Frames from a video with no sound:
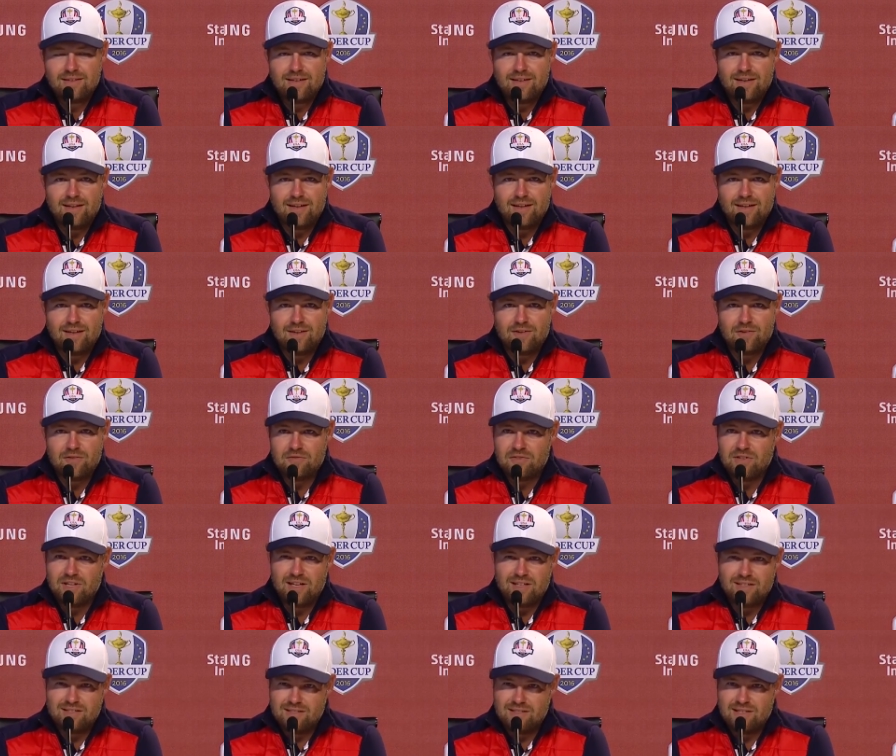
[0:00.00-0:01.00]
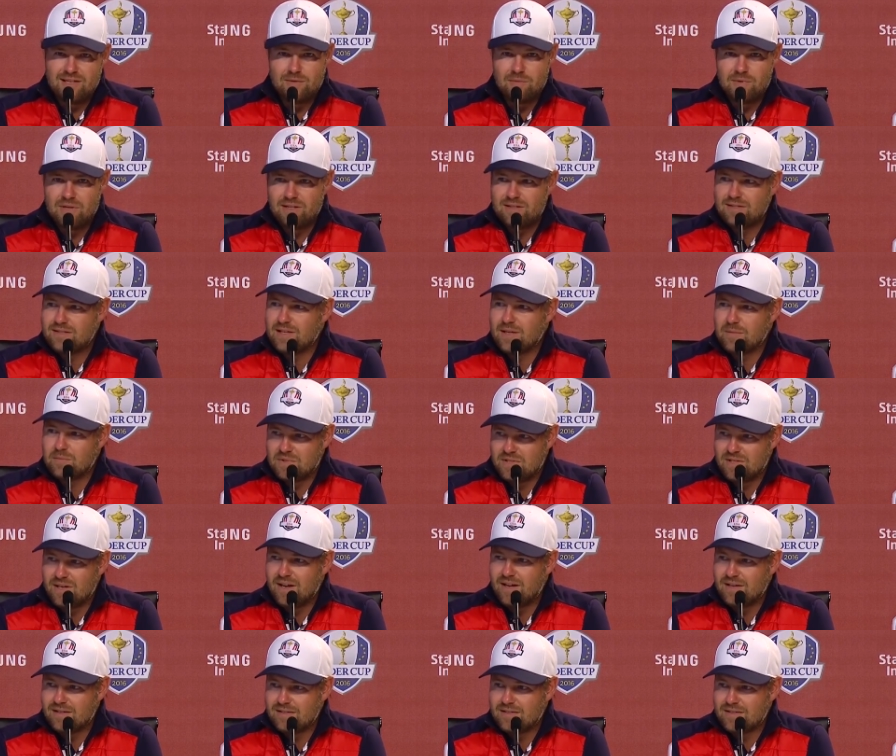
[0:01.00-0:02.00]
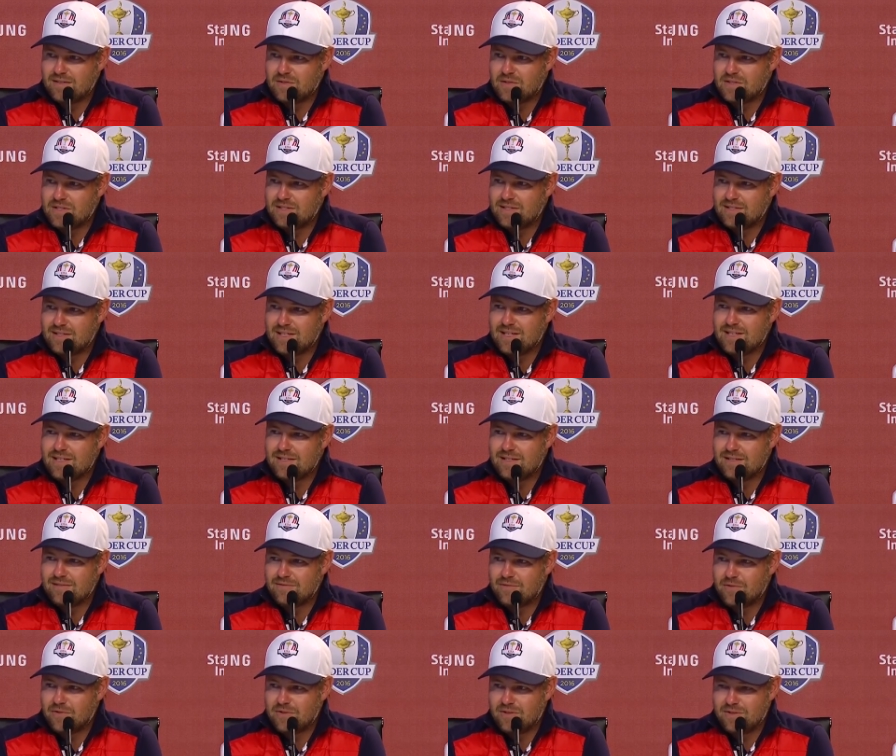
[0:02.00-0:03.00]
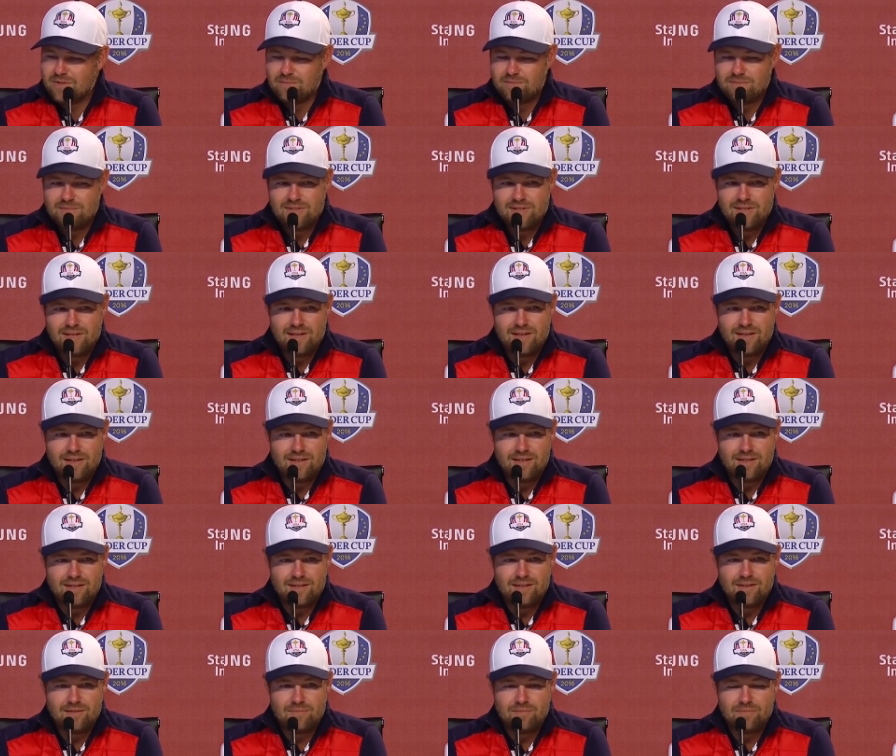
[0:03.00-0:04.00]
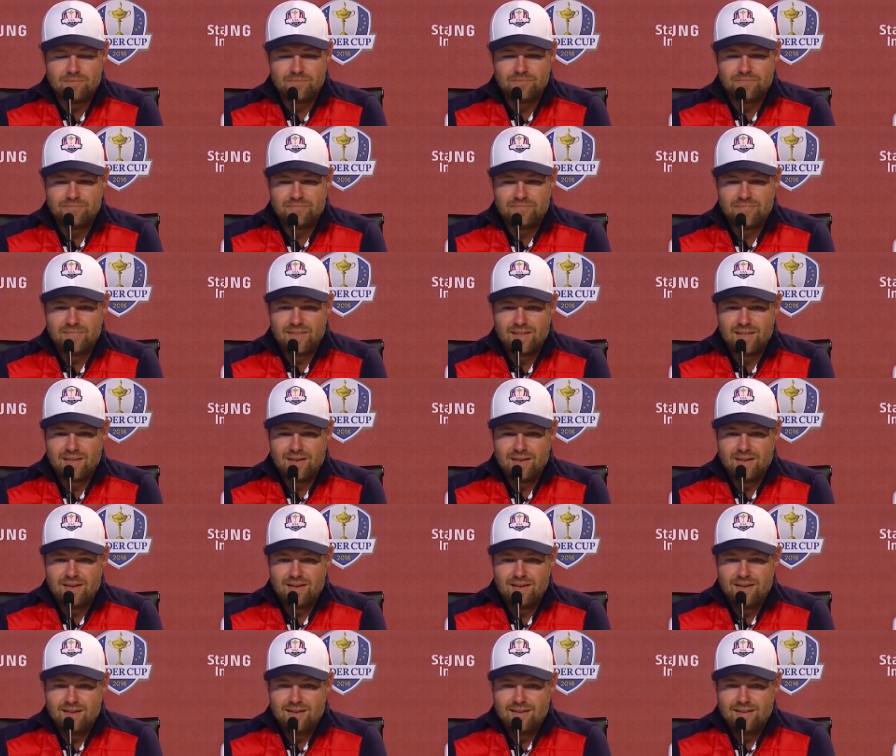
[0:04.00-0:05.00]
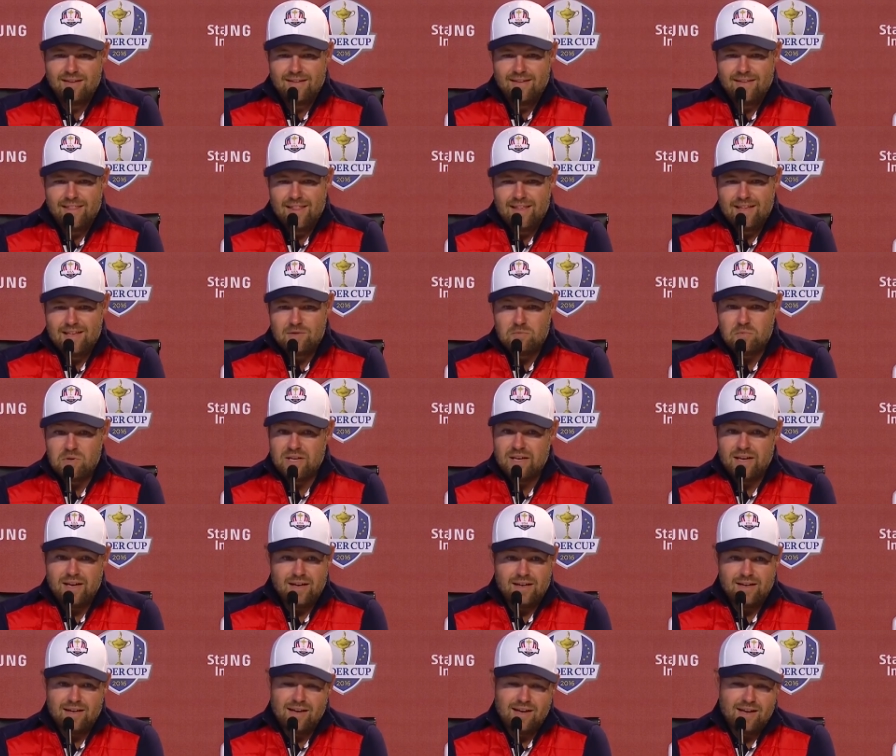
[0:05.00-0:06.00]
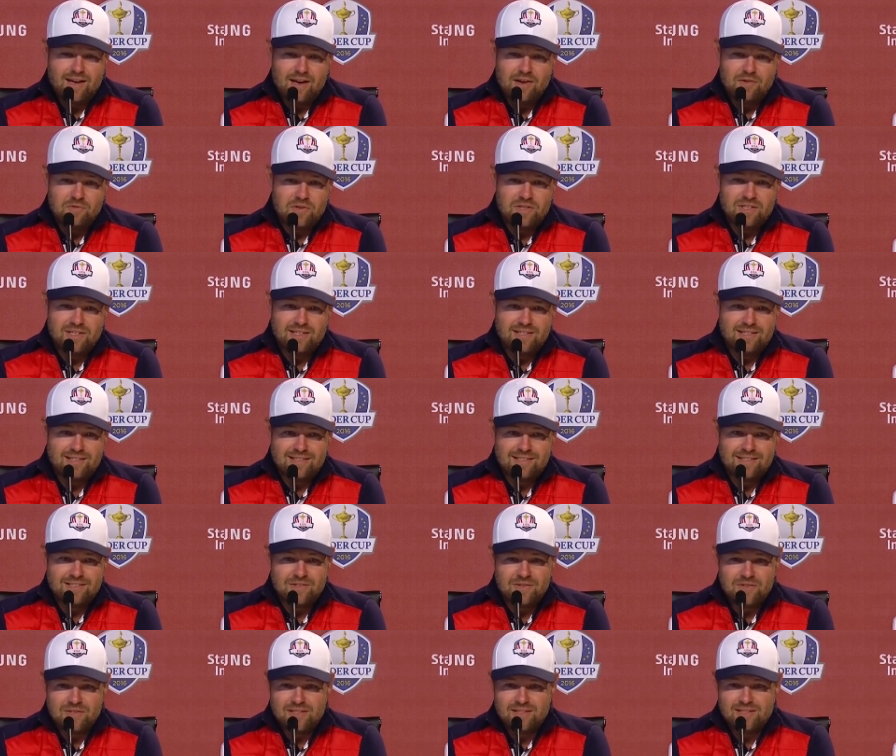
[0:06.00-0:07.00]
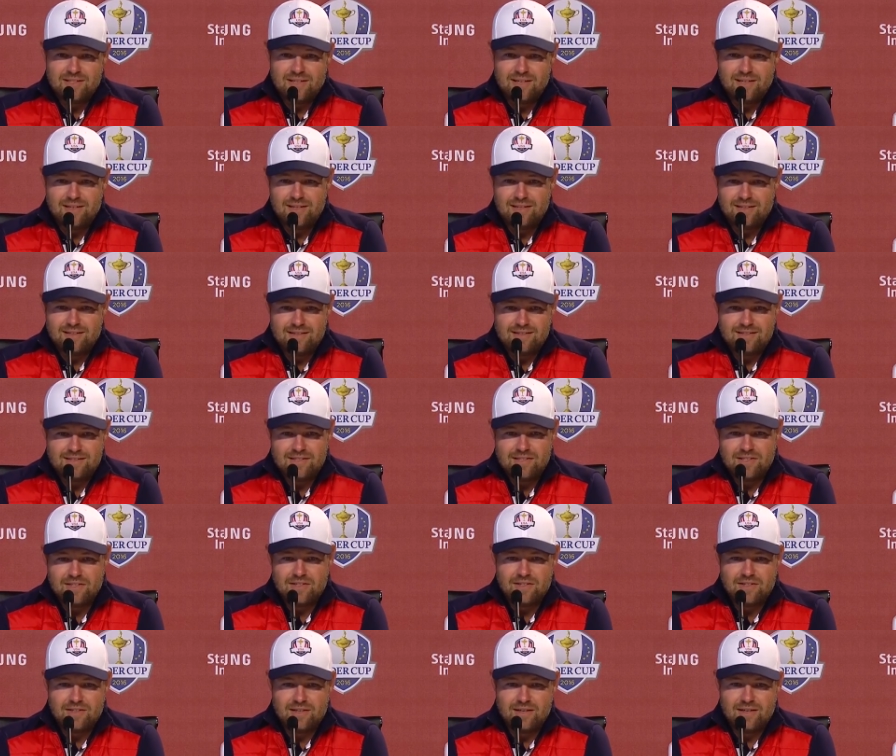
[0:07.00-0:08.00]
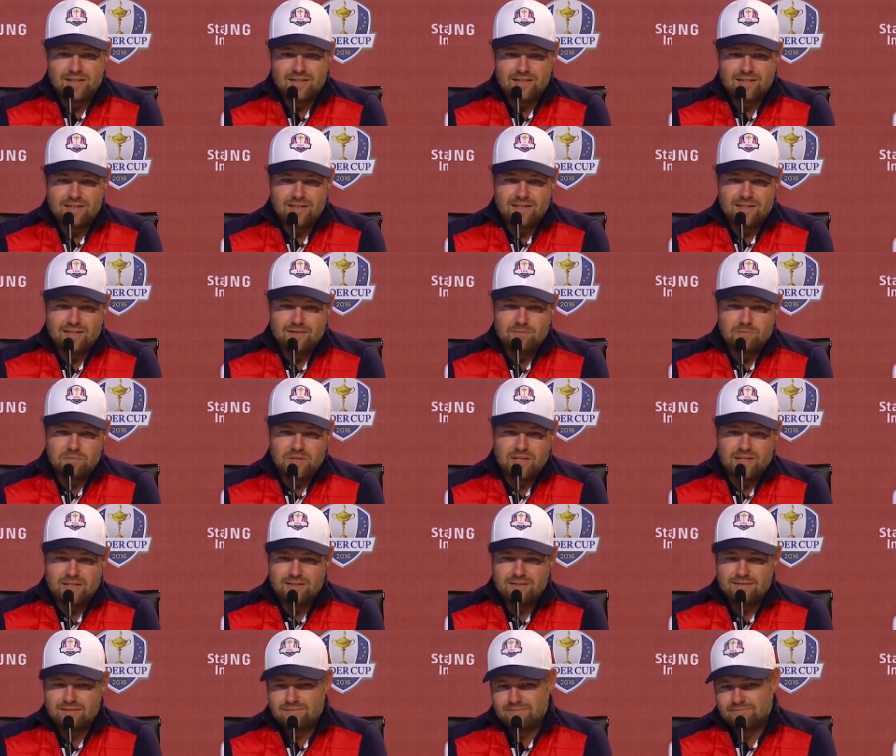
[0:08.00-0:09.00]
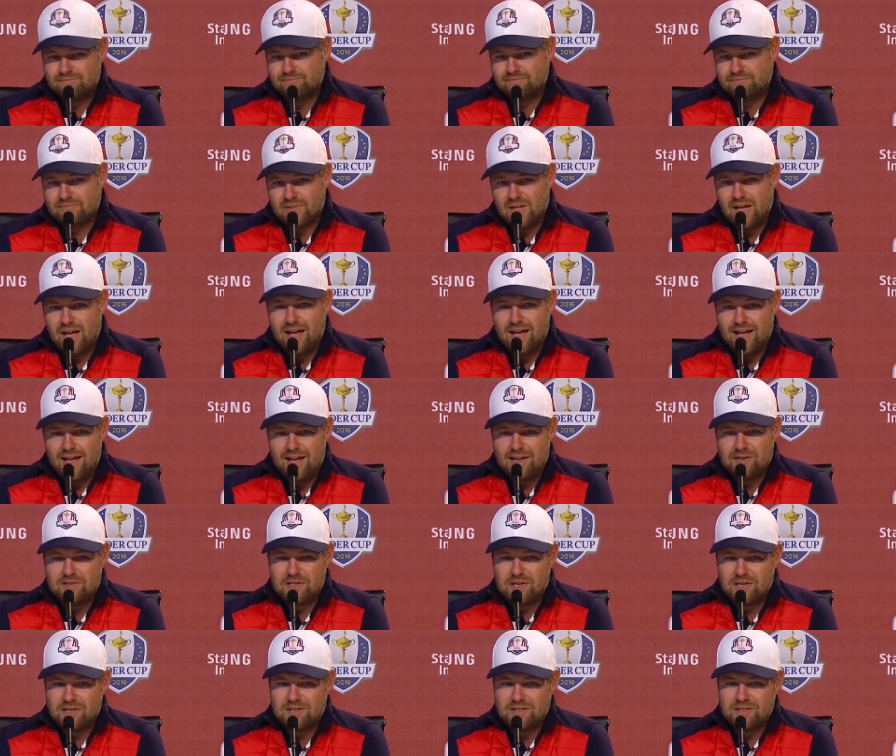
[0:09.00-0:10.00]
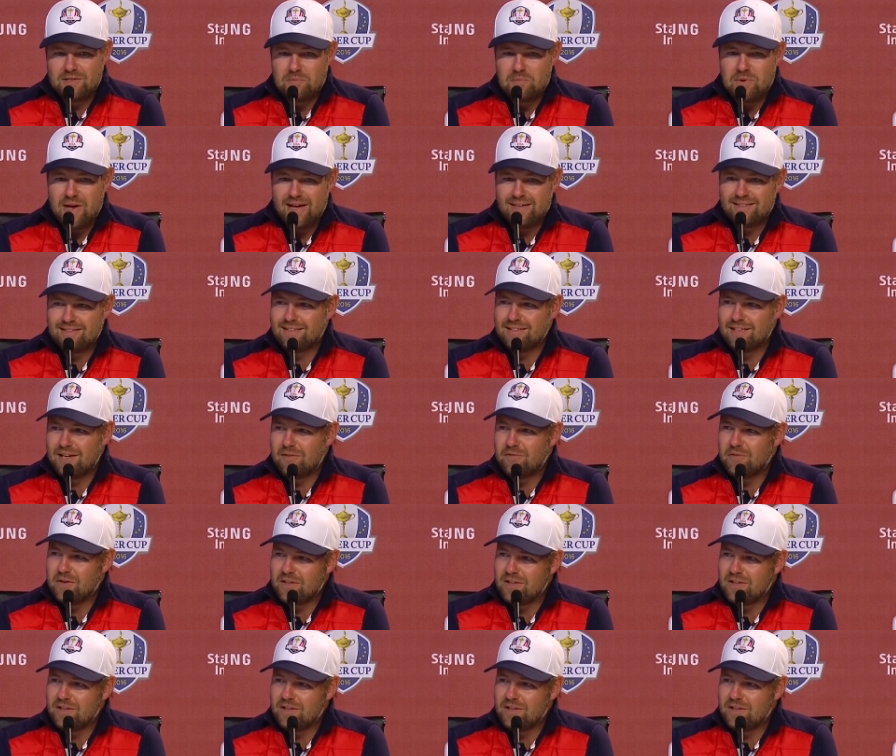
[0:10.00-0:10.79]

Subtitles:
Hopefully I stay about the same size, so it's easy for them. But yeah, I really didn't do it this year, but I had done it in the past enough.